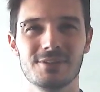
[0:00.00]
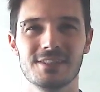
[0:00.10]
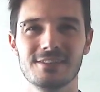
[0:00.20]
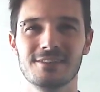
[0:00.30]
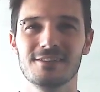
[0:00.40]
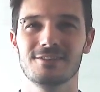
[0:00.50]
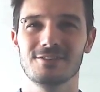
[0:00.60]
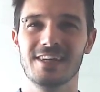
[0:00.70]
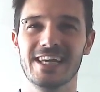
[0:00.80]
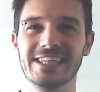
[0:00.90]
again
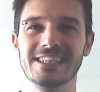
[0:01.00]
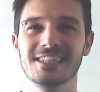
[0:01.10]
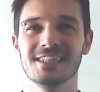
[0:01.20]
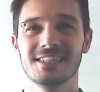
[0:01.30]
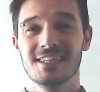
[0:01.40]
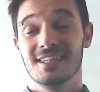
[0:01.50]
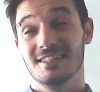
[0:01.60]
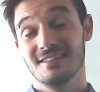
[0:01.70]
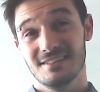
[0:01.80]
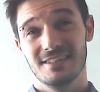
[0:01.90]
today.
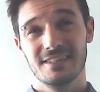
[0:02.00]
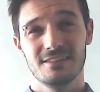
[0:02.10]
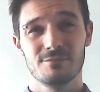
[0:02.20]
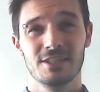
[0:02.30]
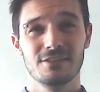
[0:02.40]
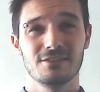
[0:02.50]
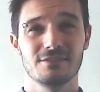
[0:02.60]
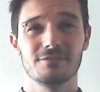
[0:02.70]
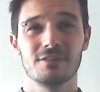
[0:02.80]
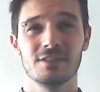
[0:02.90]
Yesterday has managed
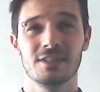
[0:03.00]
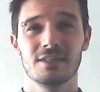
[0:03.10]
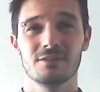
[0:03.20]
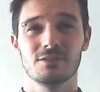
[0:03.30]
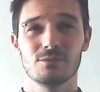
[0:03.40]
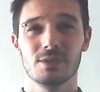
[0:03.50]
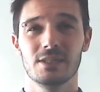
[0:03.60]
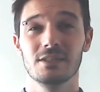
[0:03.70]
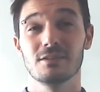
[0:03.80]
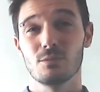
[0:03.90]
to find out
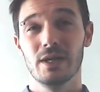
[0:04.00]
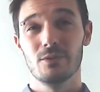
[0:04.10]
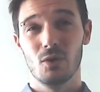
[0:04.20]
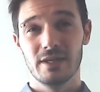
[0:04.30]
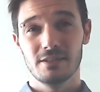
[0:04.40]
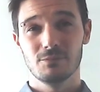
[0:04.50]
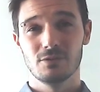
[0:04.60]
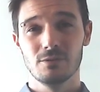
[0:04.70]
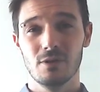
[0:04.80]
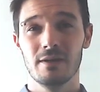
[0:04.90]
its way right up
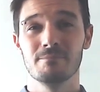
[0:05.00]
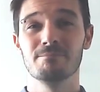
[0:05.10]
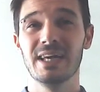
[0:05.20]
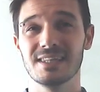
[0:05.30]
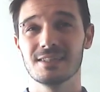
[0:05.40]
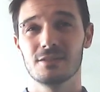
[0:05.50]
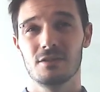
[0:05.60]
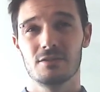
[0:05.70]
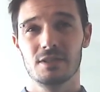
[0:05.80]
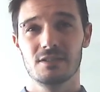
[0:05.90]
to and making
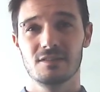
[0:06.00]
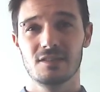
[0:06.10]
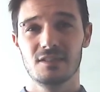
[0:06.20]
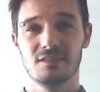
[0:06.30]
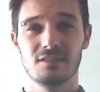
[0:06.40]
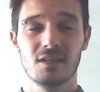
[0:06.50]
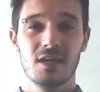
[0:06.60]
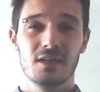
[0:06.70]
another excess.